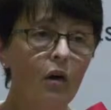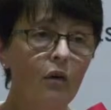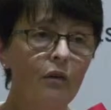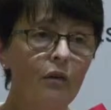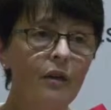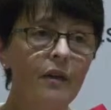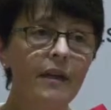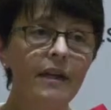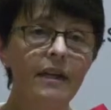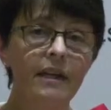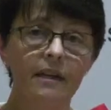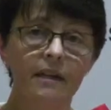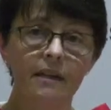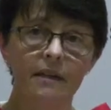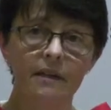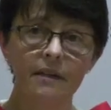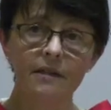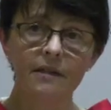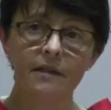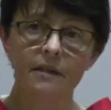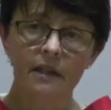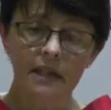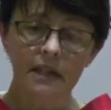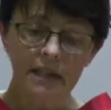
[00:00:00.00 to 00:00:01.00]
Over the
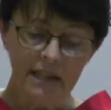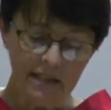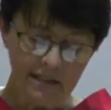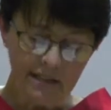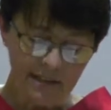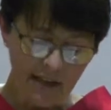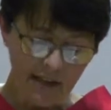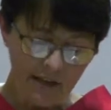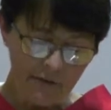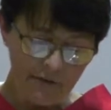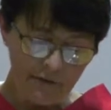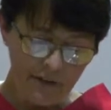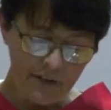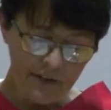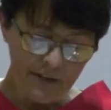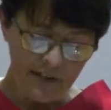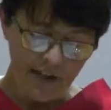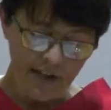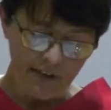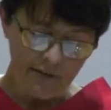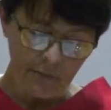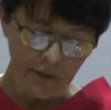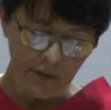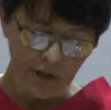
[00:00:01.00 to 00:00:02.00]
years, his
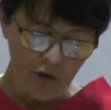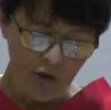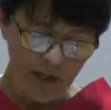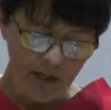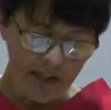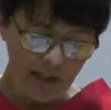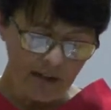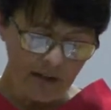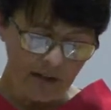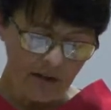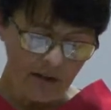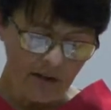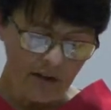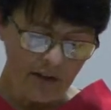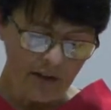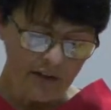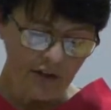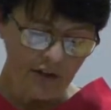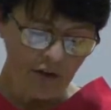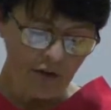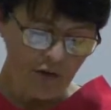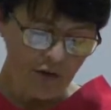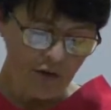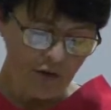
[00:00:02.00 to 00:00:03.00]
efforts have been
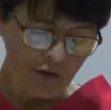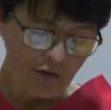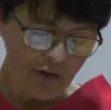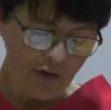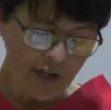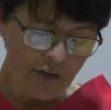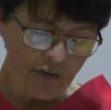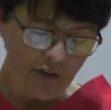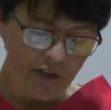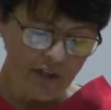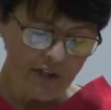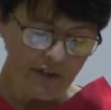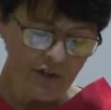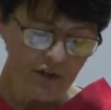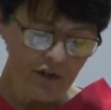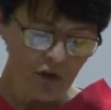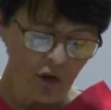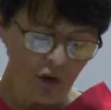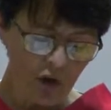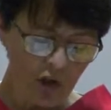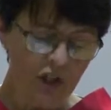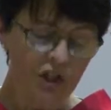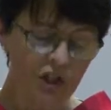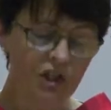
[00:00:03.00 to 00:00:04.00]
recognized through various
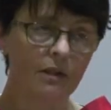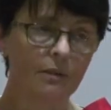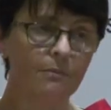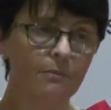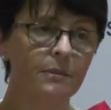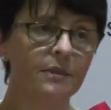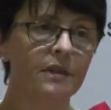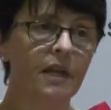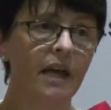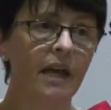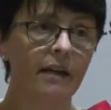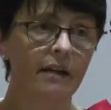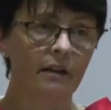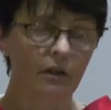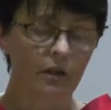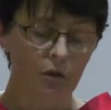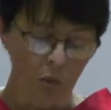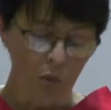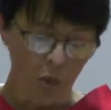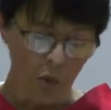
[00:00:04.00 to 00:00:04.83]
scholarships and